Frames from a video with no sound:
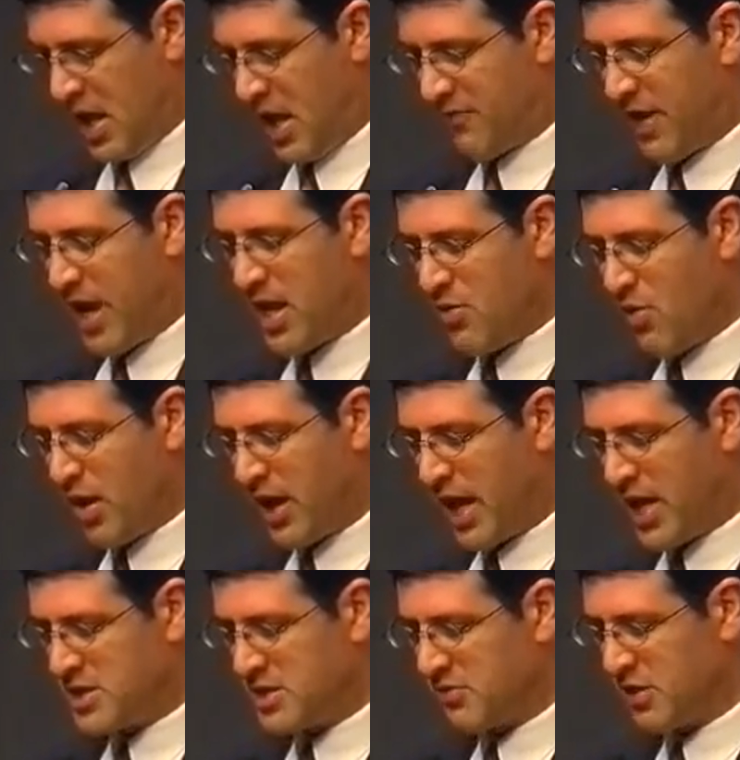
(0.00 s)
If anyone
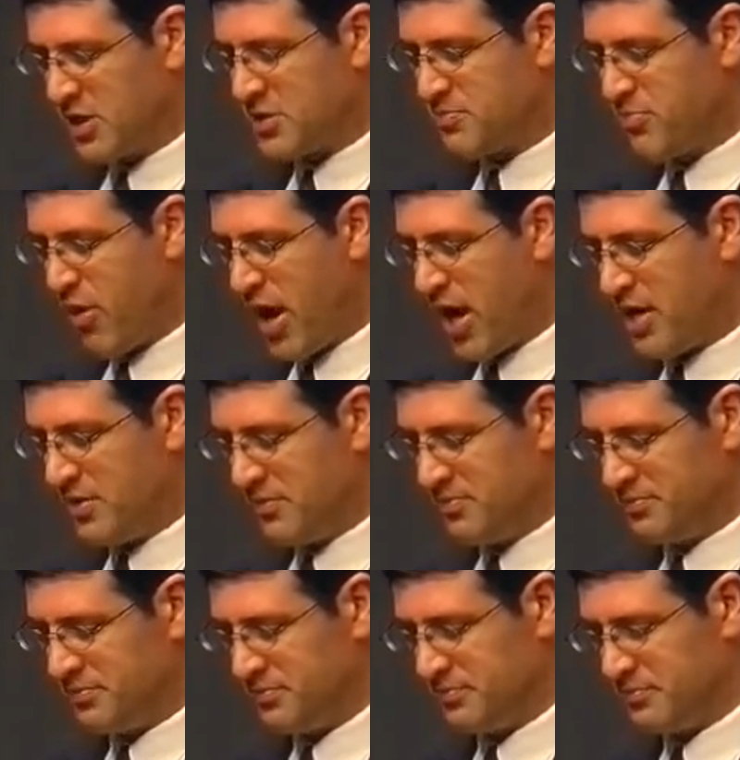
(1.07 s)
eats of this bread,
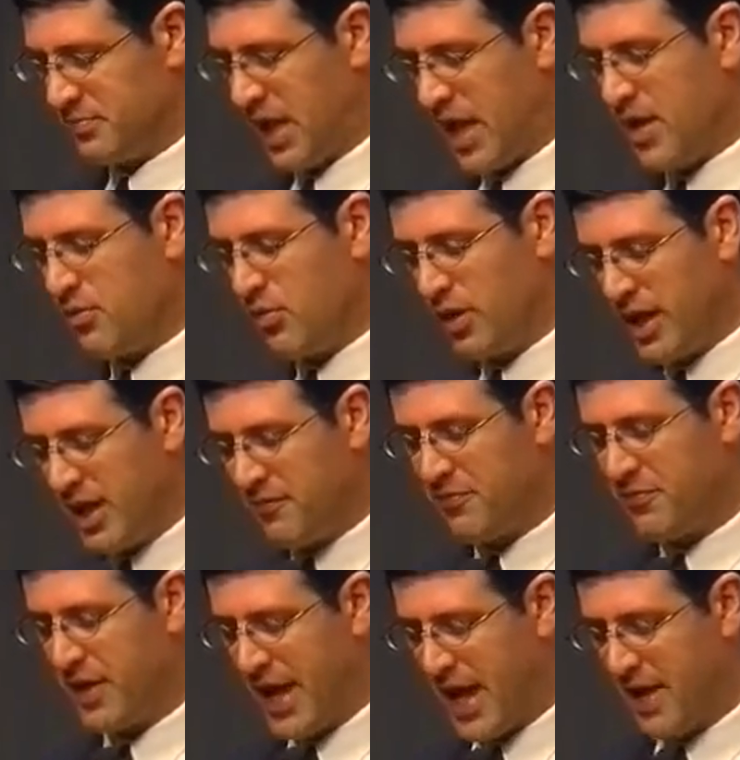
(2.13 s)
he will live
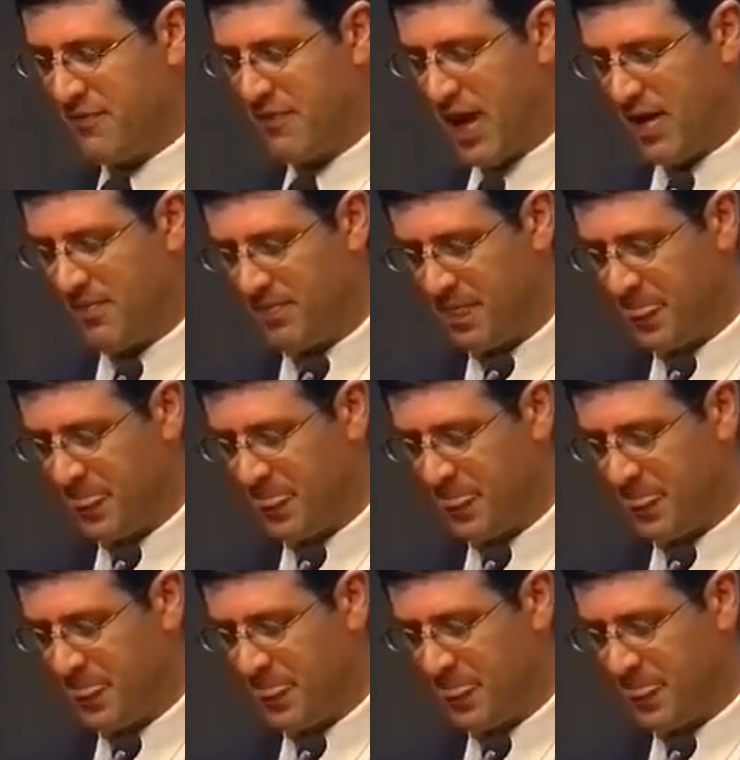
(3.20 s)
forever.